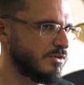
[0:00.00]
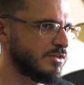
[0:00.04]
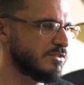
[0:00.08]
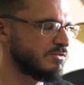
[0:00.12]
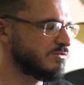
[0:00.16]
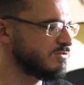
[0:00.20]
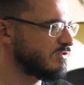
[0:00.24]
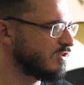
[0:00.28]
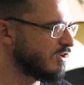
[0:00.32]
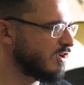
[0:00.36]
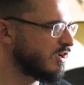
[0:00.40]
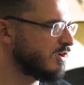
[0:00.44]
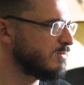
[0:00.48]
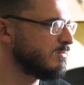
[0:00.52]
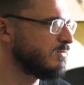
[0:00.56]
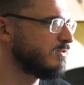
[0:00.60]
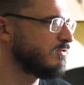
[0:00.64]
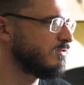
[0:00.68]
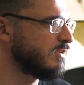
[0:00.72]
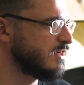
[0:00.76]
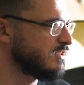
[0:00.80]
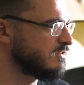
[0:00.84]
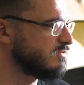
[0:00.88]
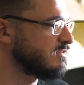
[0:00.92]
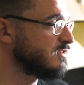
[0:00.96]
job,
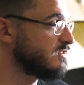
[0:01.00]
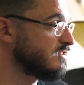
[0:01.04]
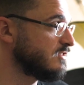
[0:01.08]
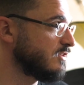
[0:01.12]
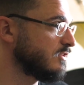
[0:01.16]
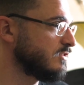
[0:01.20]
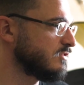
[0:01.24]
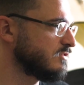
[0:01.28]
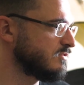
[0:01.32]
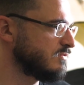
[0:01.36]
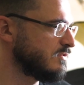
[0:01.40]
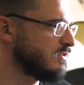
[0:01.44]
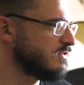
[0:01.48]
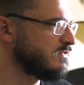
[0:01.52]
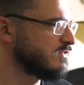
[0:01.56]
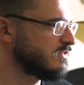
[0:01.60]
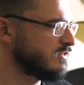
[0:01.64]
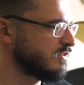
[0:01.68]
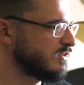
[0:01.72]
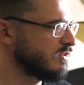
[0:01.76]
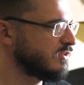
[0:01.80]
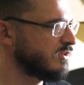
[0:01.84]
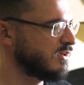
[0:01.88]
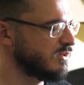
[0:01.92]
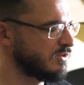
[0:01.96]
great results with
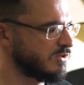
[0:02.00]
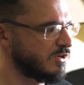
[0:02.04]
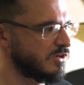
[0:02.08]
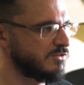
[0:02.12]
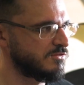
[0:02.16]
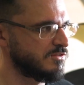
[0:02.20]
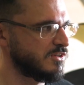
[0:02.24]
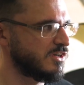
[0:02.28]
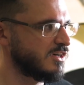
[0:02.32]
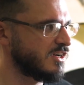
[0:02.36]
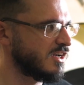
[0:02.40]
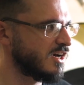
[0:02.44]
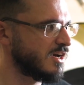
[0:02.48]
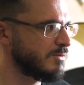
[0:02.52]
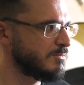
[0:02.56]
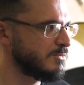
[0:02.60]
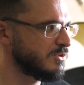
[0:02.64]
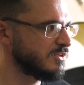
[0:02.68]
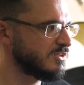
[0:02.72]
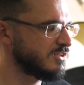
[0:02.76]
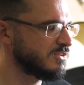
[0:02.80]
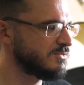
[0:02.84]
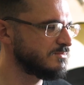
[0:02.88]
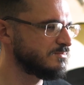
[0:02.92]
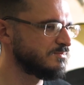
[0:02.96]
coffee
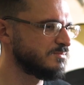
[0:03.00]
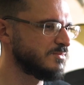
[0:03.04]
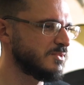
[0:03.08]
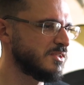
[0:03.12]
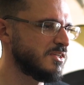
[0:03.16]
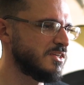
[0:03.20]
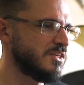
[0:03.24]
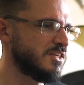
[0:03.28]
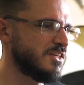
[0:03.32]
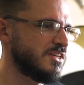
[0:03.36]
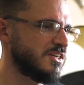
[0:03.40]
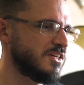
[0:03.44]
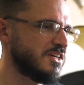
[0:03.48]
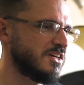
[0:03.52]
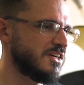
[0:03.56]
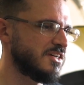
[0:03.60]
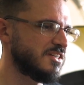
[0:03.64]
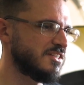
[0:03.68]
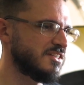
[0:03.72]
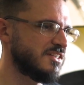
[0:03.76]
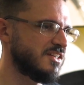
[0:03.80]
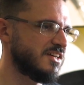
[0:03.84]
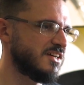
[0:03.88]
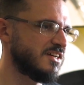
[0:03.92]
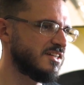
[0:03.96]
arabica,
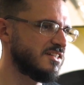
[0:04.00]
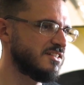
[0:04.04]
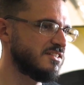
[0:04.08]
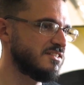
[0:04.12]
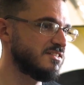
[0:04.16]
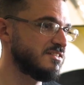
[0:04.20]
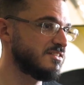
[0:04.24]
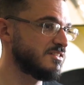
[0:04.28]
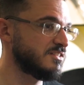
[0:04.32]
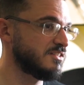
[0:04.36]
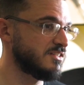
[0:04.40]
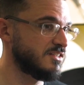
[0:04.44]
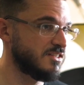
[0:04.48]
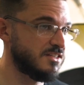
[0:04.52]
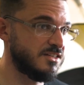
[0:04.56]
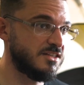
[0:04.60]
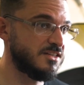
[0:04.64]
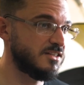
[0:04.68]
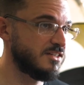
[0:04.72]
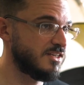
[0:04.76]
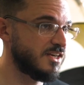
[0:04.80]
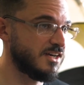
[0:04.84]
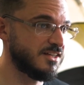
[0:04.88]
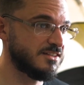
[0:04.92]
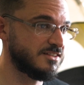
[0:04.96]
and then he
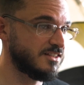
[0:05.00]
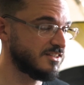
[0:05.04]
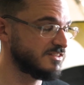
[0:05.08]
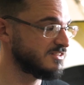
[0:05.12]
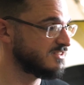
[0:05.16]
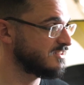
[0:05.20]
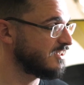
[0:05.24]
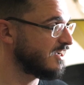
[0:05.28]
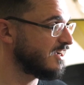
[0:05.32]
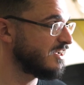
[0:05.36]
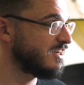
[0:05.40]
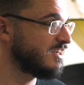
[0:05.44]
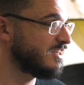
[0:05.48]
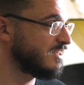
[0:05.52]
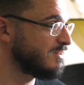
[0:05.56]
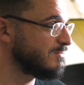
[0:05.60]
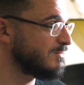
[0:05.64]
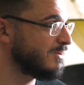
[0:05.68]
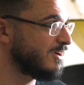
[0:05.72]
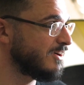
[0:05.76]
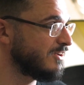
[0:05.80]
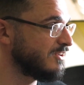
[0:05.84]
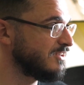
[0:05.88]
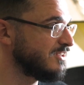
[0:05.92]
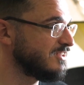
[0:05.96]
get excited
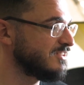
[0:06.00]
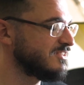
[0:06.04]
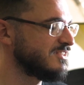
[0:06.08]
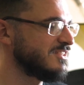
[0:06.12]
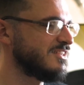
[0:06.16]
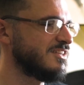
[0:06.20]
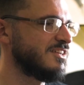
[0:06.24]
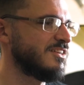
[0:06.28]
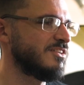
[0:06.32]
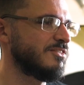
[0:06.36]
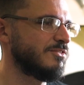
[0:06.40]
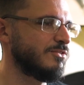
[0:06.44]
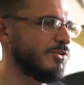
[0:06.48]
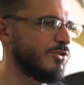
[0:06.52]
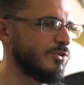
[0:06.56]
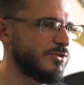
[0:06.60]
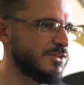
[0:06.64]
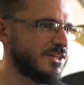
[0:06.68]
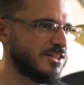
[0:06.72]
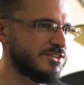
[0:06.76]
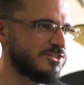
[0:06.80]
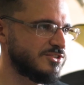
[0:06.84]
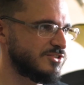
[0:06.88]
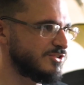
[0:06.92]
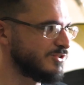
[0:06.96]
about it. Oh,
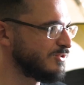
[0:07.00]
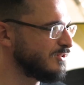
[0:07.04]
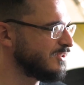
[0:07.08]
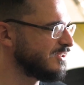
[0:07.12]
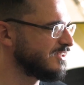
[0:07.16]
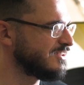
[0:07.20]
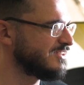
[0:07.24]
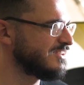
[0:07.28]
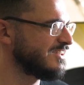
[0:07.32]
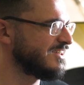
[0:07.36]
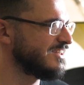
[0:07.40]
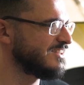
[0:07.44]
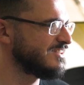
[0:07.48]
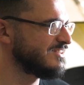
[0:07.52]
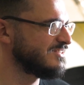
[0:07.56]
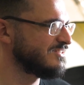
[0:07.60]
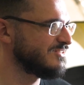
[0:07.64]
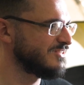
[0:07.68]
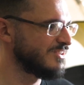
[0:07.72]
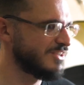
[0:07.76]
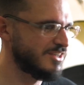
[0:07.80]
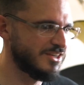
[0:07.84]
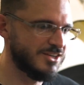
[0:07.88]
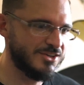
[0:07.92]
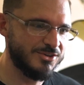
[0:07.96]
let's do it, and
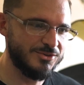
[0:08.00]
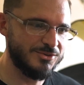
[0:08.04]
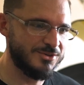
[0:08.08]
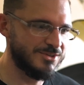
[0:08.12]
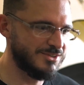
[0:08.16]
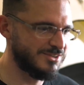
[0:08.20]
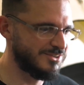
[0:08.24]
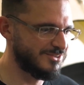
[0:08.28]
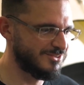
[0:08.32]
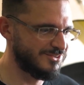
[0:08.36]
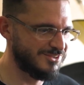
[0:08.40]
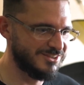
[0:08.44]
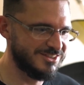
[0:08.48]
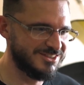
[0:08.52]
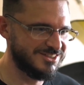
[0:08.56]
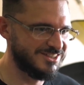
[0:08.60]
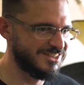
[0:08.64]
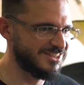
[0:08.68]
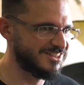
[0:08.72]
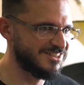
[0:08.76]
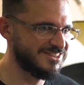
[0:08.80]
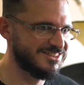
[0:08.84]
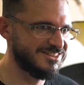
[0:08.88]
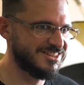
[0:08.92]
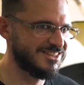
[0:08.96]
we did
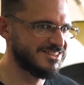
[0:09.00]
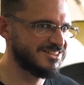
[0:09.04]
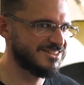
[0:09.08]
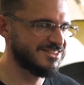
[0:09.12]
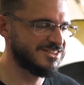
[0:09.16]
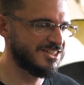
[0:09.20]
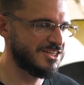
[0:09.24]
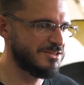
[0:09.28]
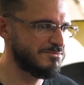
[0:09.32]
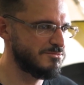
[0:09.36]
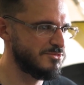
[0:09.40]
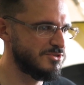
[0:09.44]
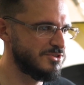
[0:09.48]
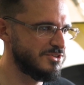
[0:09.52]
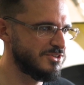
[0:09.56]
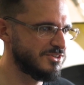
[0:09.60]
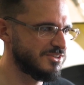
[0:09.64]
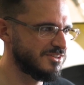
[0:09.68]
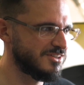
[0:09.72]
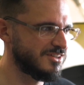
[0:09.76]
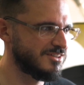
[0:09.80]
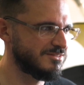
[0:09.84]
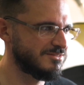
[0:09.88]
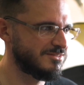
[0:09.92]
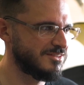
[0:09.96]
in the same
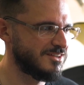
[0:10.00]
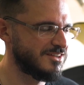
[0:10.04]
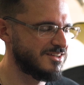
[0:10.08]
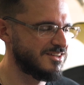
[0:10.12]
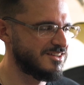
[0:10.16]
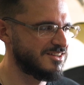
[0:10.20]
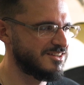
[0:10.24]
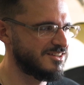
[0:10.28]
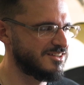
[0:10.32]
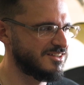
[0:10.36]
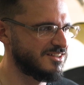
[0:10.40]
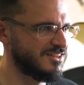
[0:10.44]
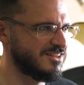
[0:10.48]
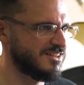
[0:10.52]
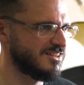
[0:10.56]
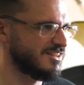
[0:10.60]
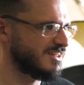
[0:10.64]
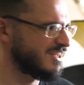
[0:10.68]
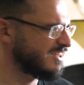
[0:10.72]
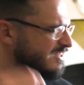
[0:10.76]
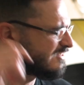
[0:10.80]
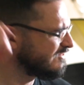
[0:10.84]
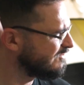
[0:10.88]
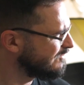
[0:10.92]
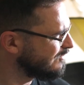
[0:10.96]
year,
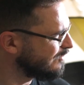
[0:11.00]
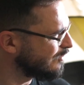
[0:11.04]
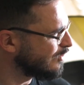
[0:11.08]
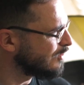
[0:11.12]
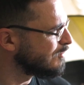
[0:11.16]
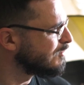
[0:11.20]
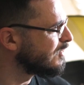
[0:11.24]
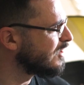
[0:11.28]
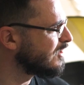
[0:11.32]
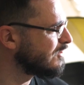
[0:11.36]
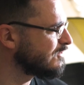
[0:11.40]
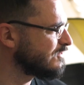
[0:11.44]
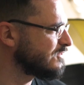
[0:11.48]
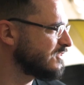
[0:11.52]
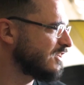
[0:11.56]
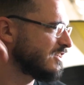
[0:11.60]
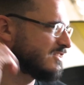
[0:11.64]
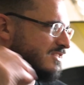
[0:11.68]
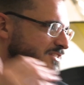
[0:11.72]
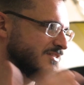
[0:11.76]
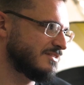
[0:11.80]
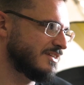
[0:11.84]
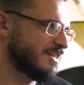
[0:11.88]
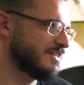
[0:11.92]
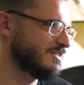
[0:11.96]
like 4 months
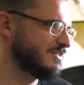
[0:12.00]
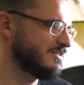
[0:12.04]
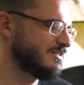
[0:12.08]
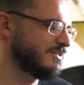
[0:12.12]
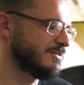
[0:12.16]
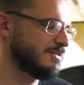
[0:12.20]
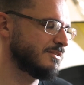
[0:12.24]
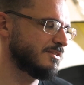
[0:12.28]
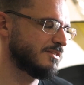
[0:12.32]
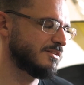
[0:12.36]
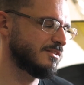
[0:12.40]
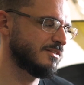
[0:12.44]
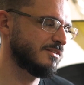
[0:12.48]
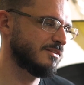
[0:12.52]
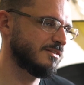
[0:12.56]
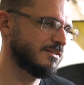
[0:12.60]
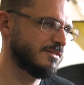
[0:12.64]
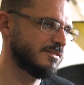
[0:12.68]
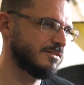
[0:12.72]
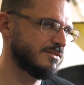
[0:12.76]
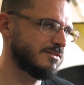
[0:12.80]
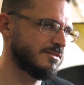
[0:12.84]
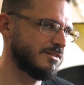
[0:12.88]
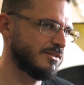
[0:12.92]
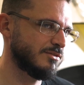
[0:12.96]
as
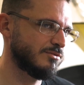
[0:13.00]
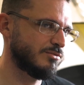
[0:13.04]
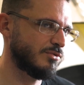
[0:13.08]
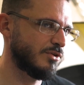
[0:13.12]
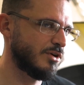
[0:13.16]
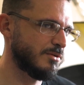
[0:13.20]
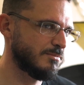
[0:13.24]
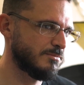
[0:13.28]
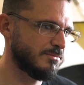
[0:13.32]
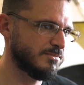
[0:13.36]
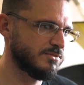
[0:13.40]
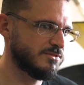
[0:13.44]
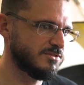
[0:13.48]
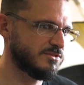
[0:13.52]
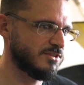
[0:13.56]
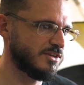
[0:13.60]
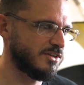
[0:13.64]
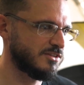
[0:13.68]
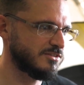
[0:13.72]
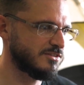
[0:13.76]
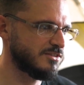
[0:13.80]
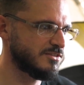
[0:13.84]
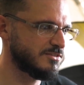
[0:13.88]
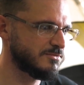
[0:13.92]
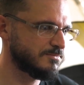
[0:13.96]
the crop
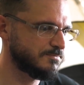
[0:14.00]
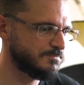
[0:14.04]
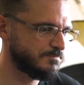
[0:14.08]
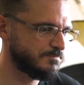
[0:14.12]
started.